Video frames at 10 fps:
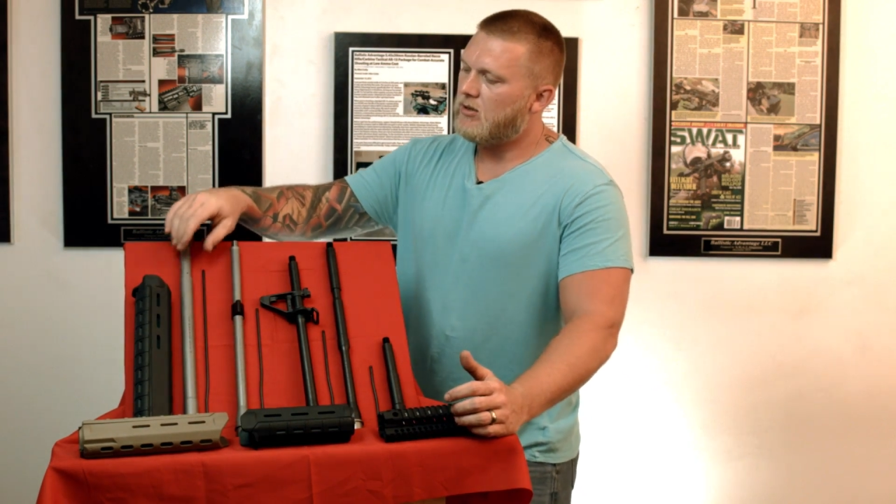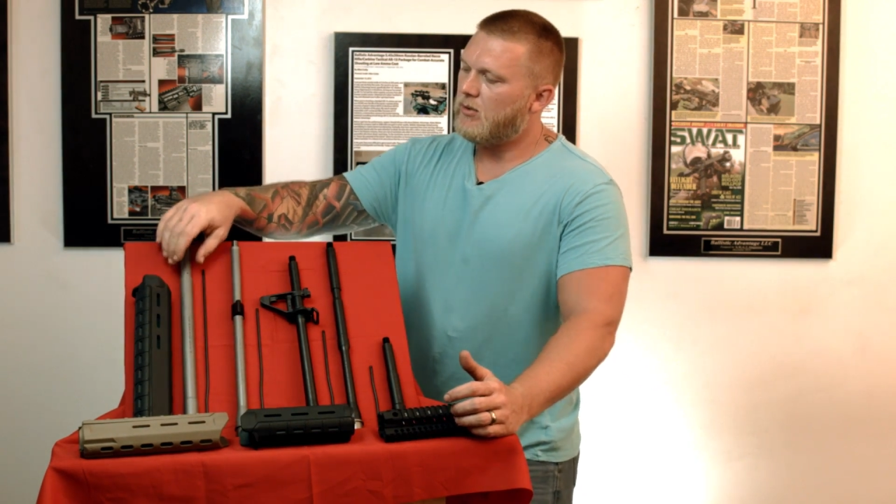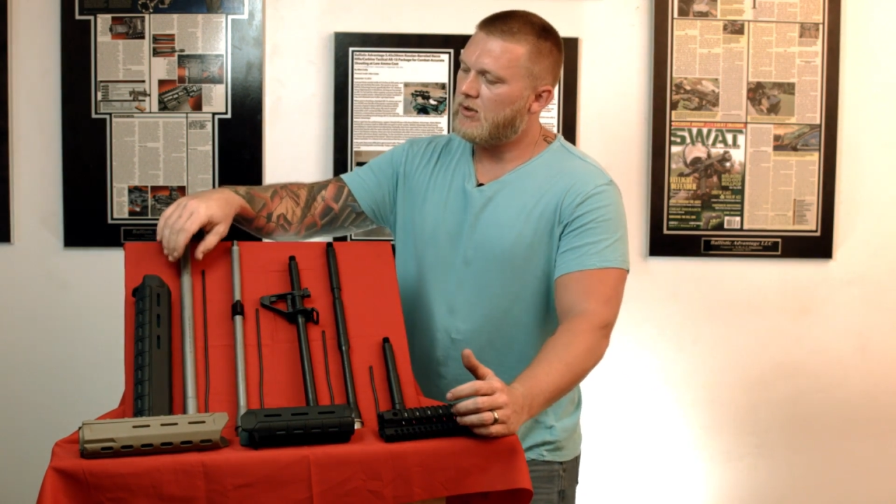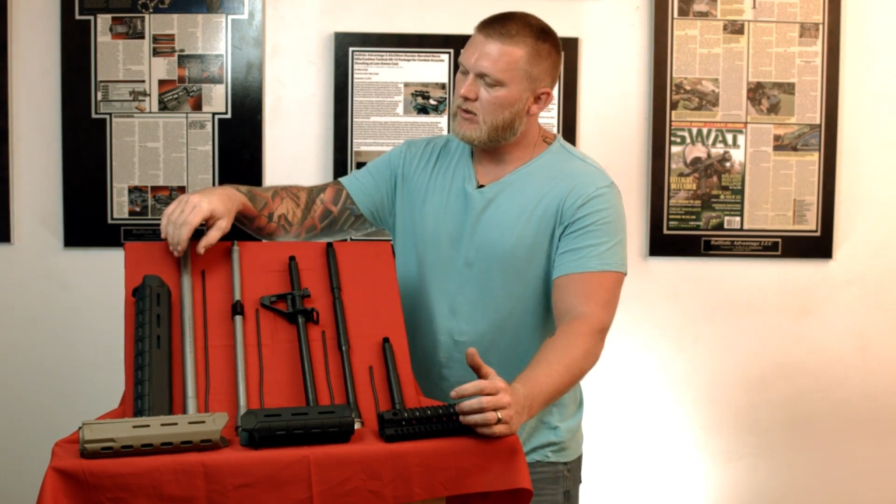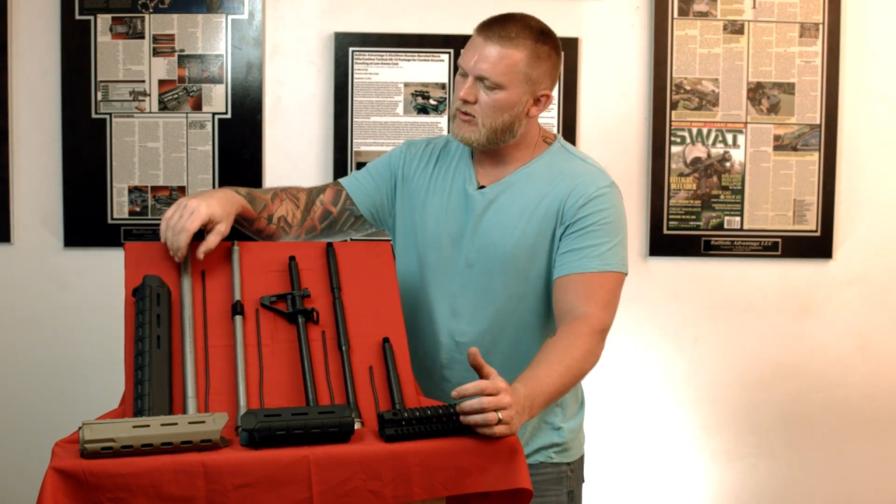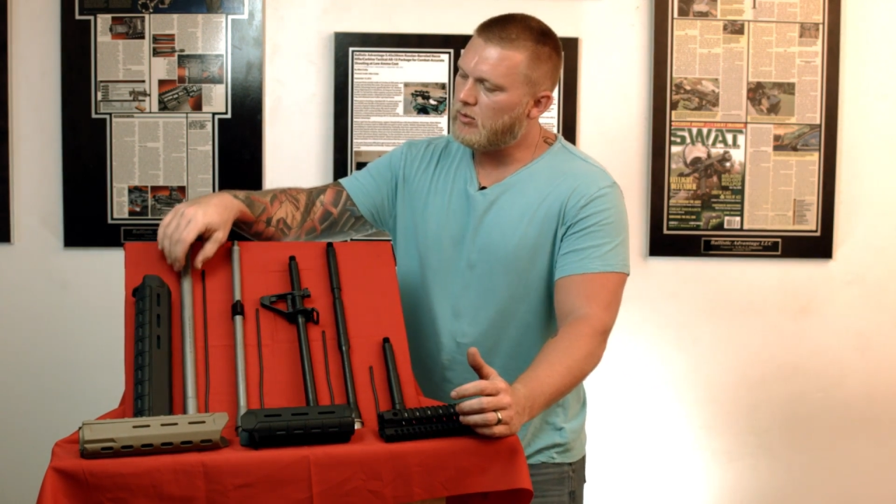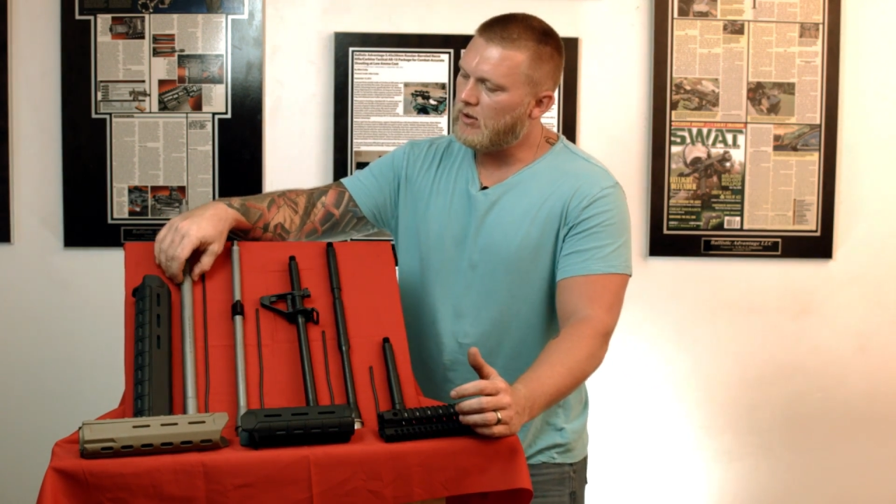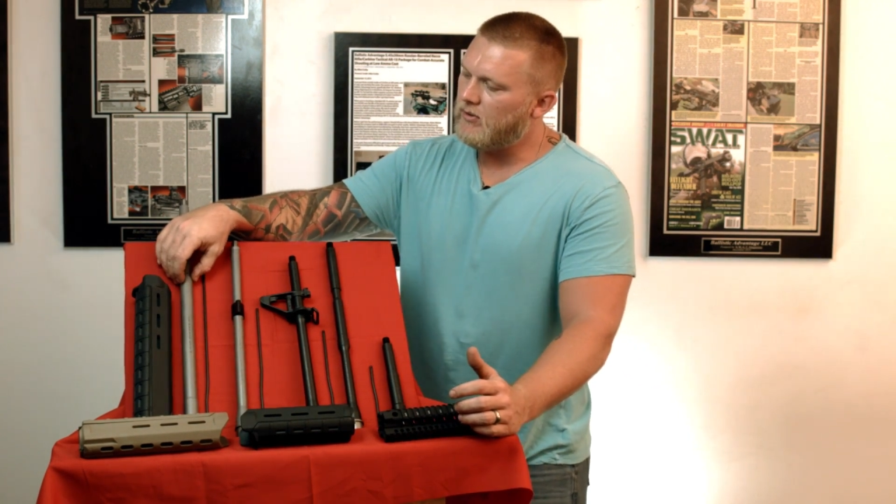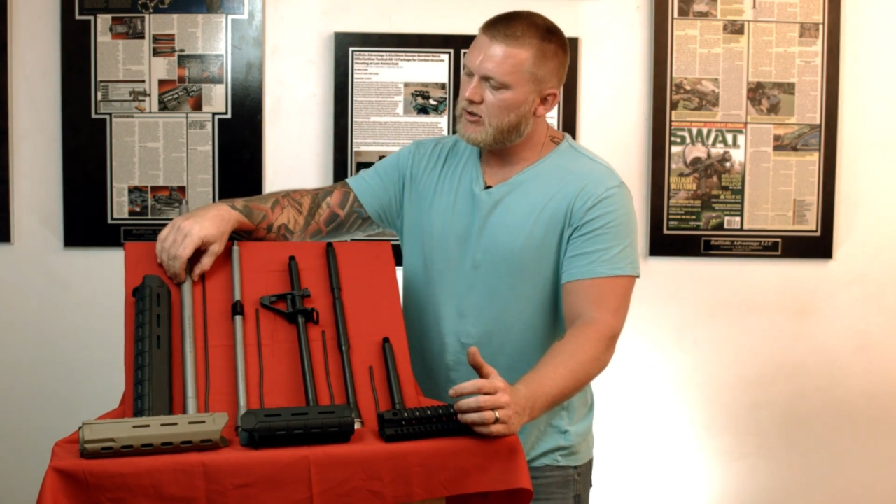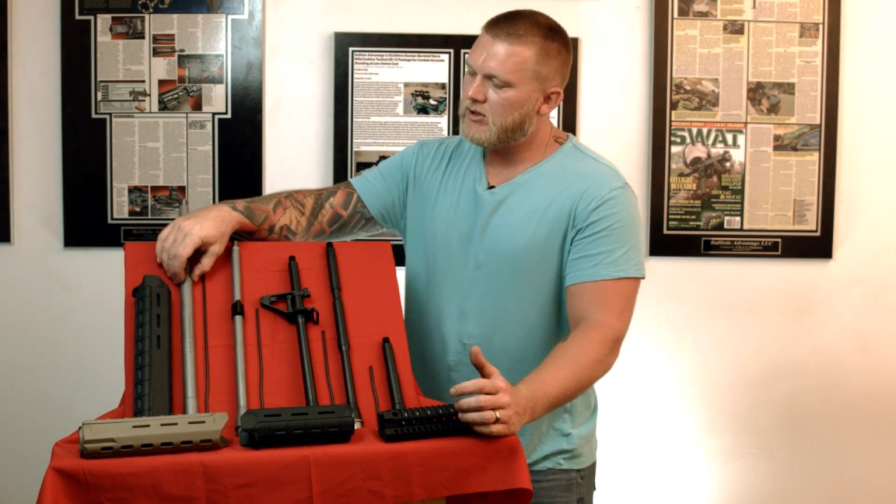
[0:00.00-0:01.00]
so with the
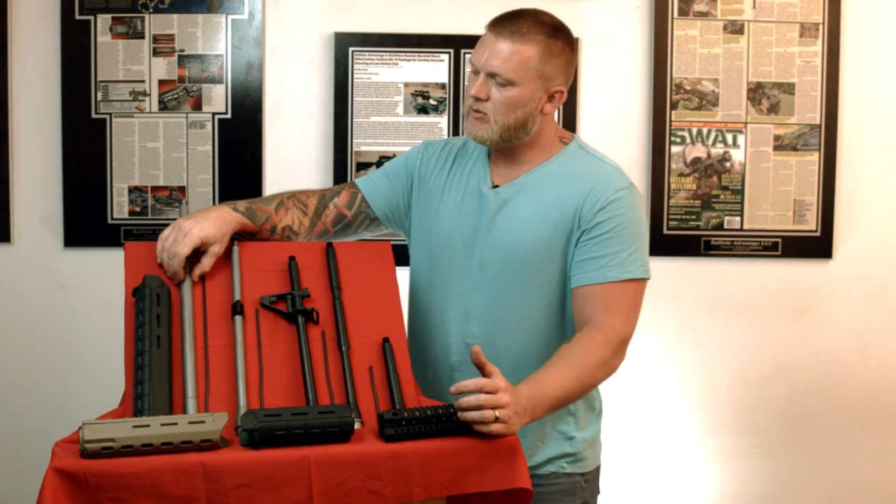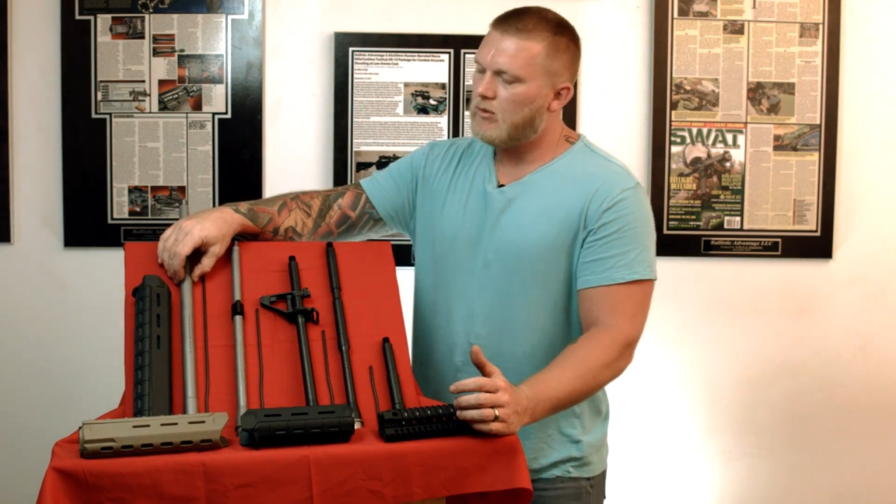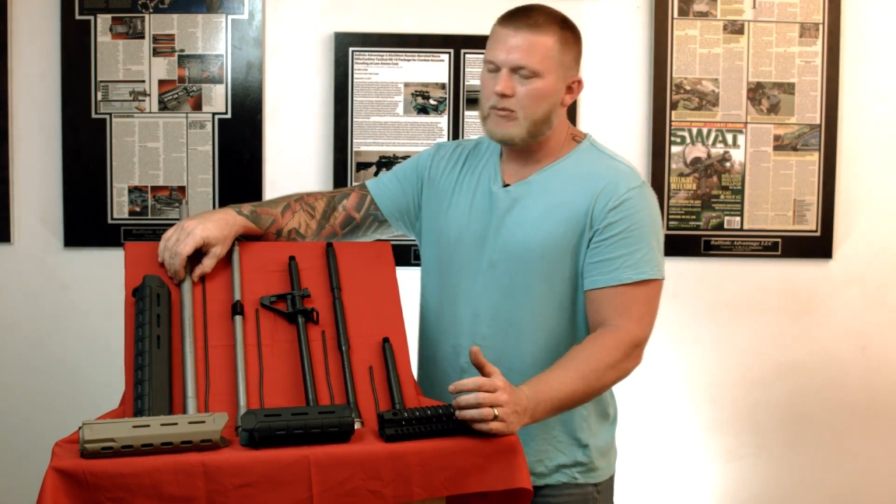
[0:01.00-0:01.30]
12 inches